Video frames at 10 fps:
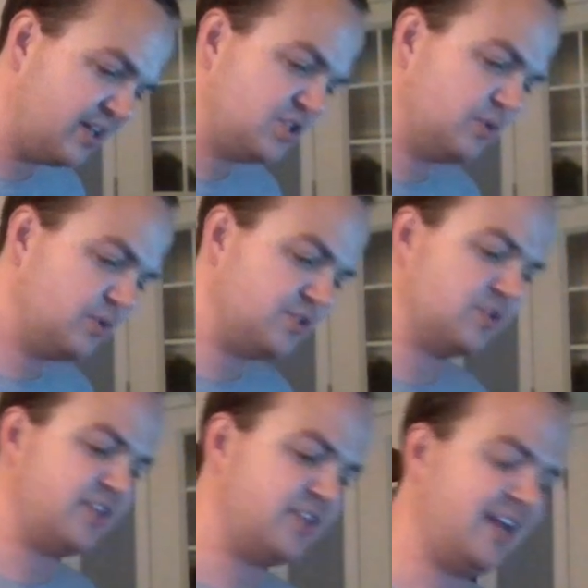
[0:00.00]
to its
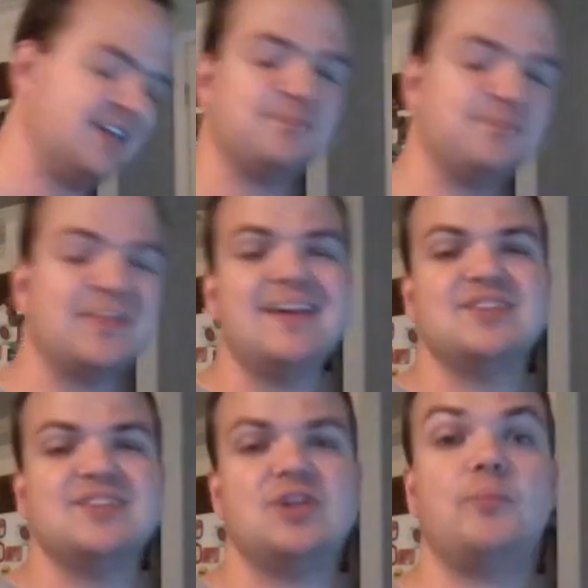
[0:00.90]
owner's hand.
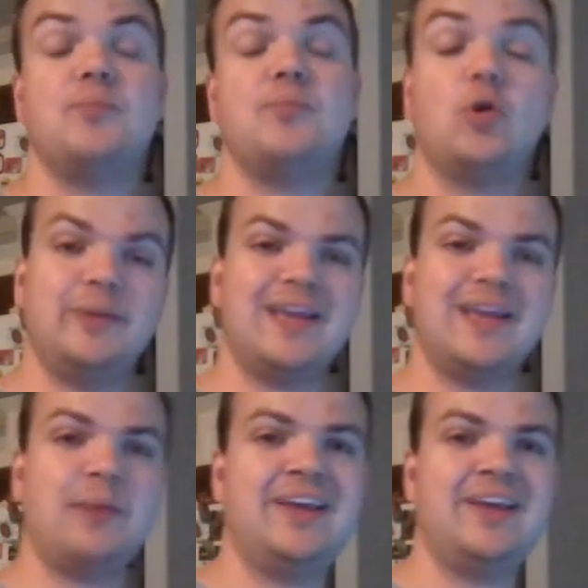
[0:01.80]
So, only being
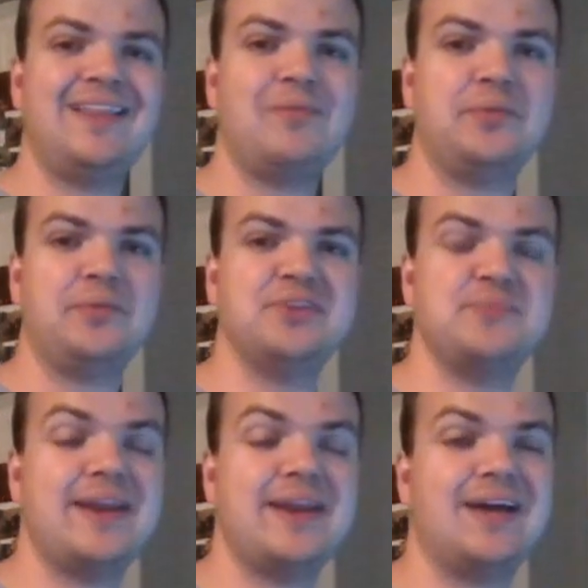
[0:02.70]
able to hit level 3s
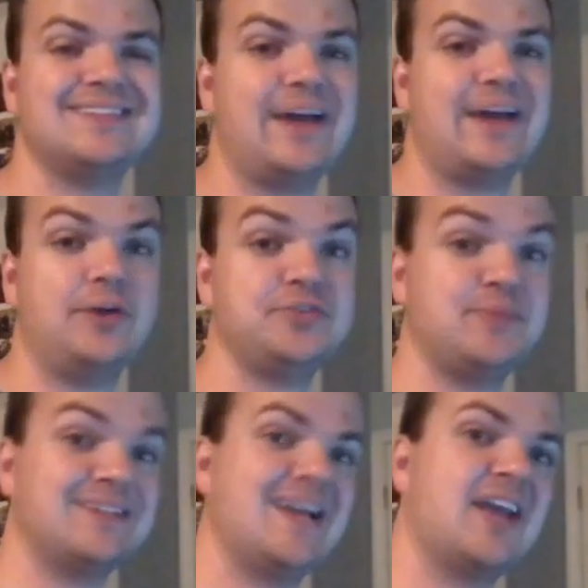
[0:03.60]
may not sound
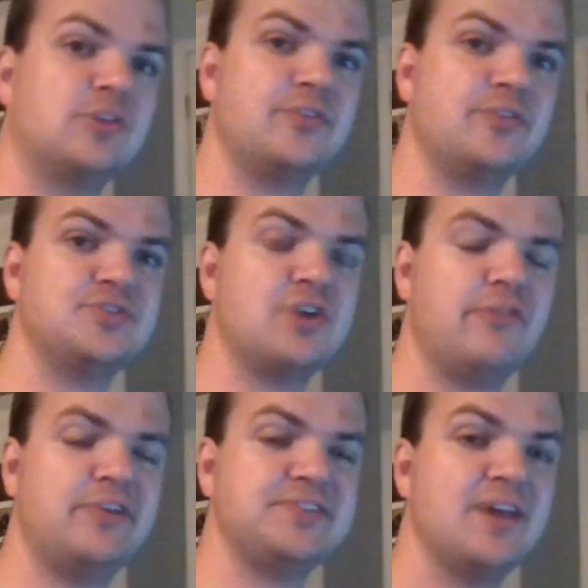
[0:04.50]
spectacular
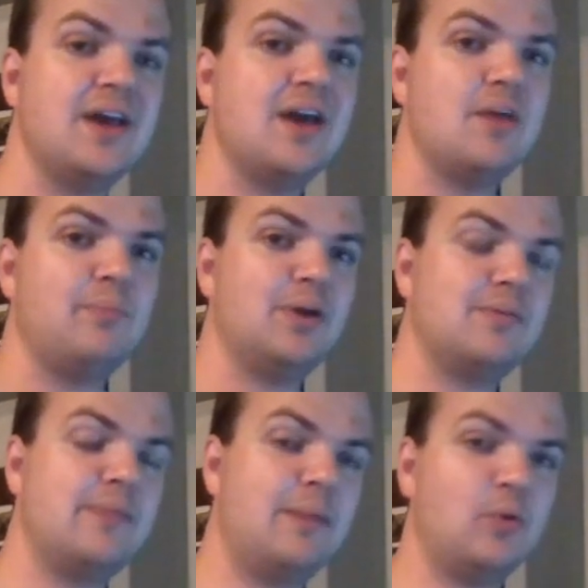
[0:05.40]
surface, but
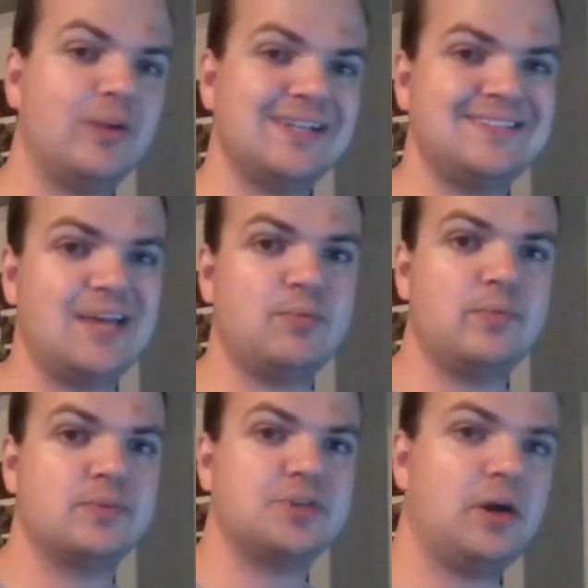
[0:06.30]
remember what I said when
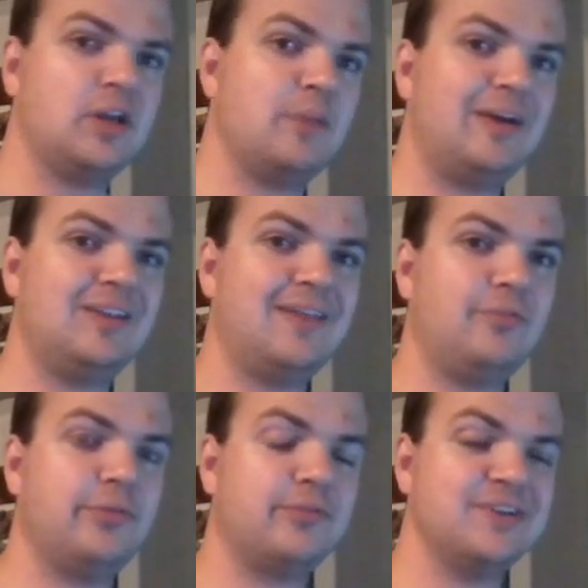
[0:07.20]
we were talking about
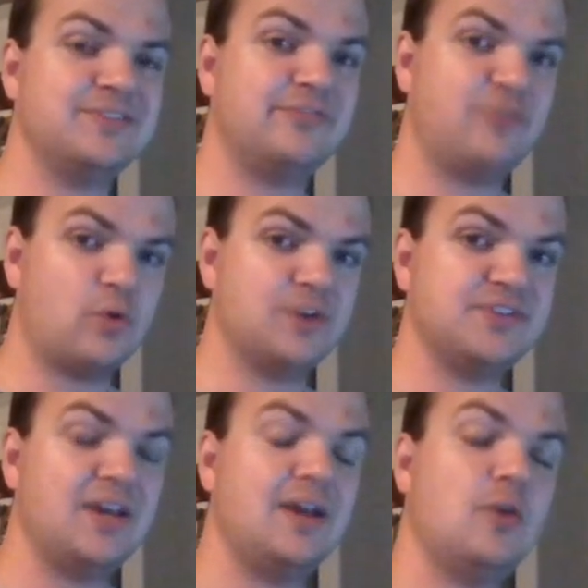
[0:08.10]
level 3s and
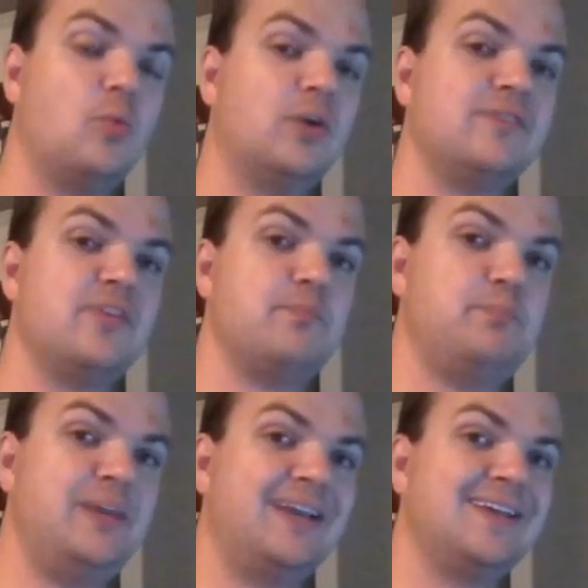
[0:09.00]
4s. One of the
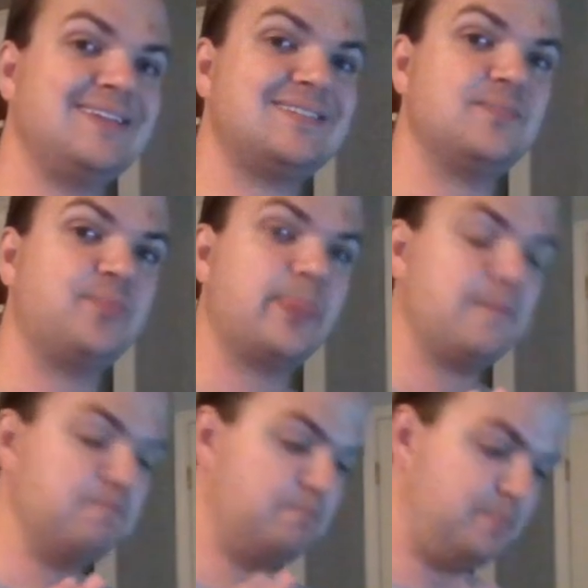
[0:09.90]
biggest
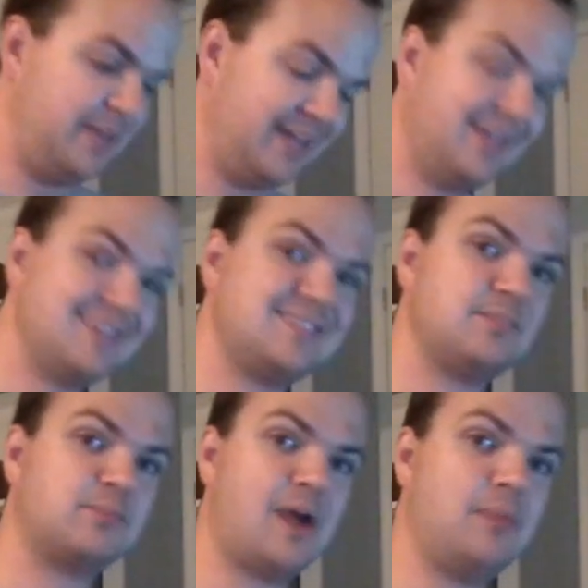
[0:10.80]

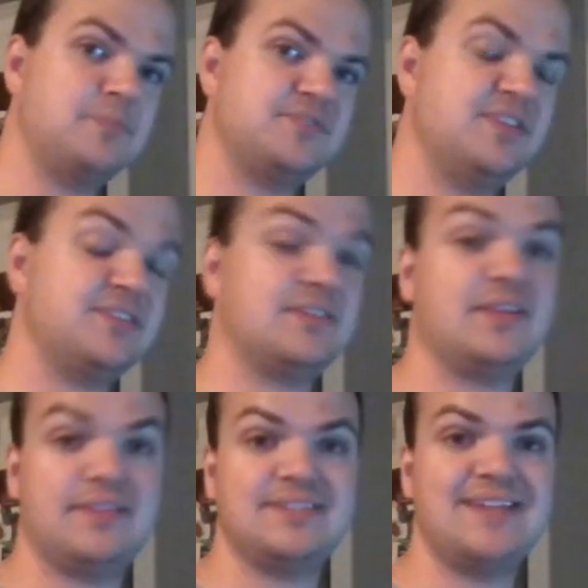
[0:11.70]
problems
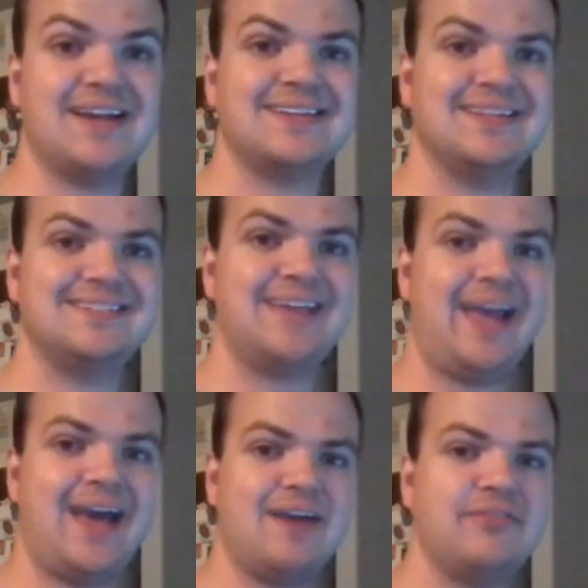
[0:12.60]
that this deck tends to
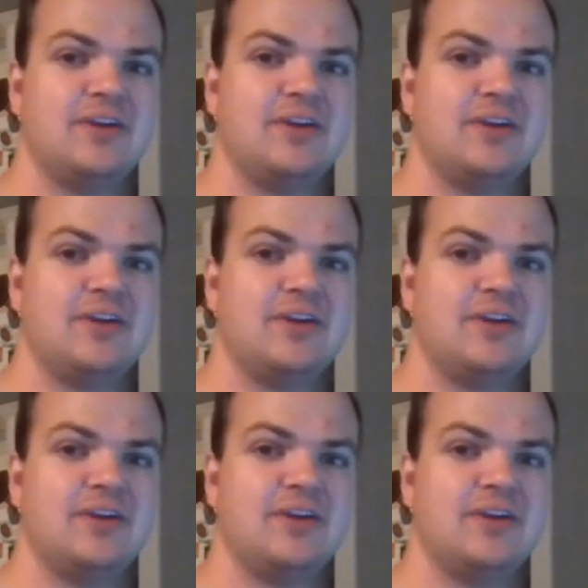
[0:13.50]
have